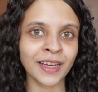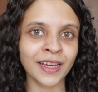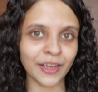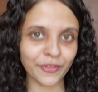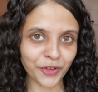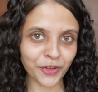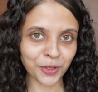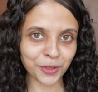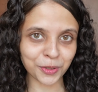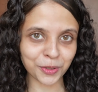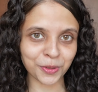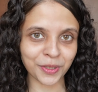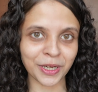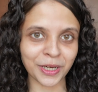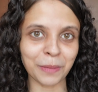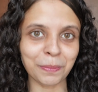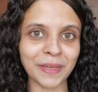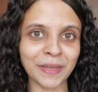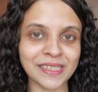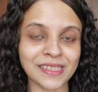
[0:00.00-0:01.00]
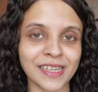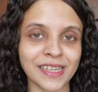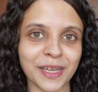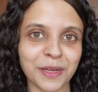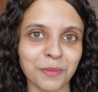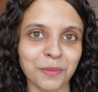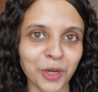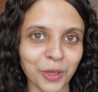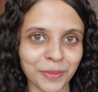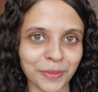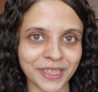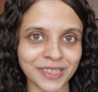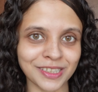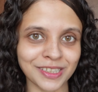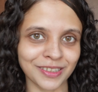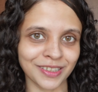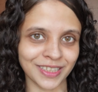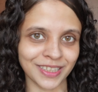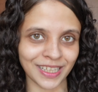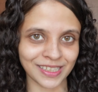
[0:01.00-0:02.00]
If you're new here, please take a moment
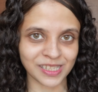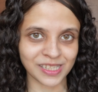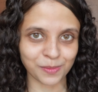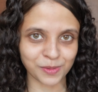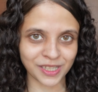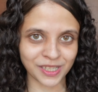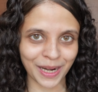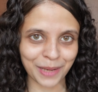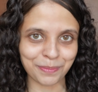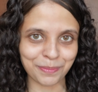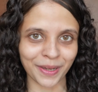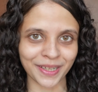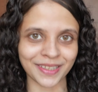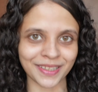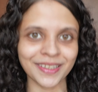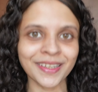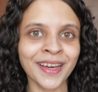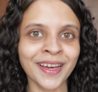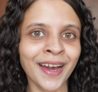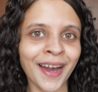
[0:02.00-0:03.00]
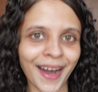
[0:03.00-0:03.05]
to hit that subscribe button